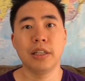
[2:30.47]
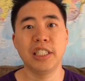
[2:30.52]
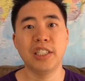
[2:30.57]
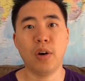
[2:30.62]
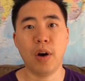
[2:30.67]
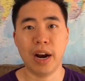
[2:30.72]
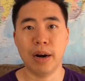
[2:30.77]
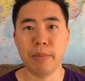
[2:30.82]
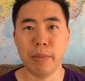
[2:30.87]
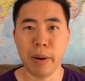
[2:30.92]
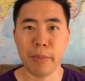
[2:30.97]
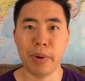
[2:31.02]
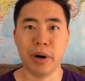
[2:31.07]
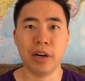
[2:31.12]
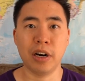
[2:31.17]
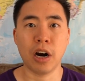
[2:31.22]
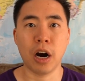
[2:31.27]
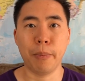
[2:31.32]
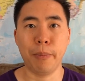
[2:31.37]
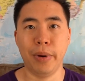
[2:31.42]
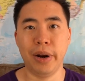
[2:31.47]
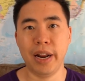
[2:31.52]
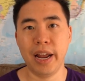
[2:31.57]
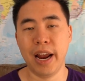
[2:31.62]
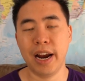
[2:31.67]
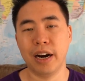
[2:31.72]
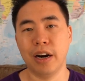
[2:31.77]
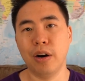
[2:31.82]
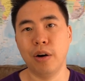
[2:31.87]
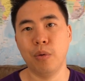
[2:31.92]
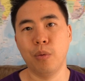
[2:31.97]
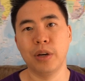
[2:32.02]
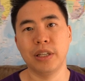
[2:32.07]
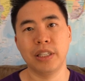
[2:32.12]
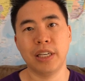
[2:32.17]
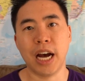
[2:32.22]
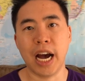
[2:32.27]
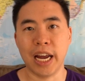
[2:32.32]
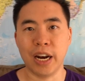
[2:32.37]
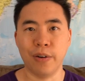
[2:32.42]
So I remember Carpat Air
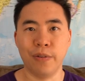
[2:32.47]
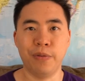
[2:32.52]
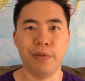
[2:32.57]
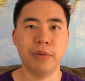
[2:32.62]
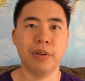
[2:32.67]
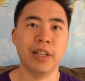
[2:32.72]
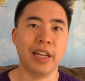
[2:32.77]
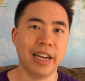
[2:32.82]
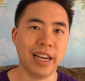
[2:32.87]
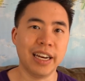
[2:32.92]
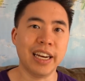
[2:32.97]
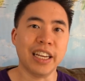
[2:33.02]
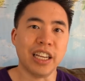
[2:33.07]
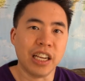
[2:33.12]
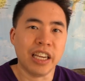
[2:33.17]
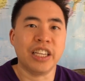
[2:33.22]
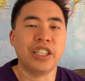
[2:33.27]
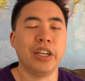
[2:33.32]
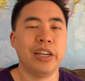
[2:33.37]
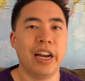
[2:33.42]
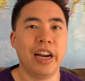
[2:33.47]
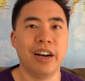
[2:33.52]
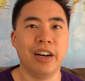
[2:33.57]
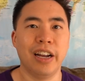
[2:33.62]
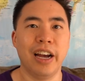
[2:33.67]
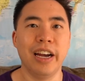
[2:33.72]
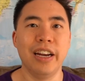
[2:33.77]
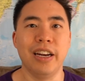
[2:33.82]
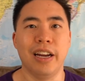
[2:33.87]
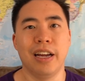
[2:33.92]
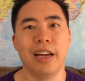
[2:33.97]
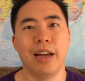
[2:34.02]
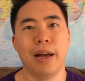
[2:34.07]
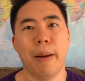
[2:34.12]
was kind of like an Allegiant airline,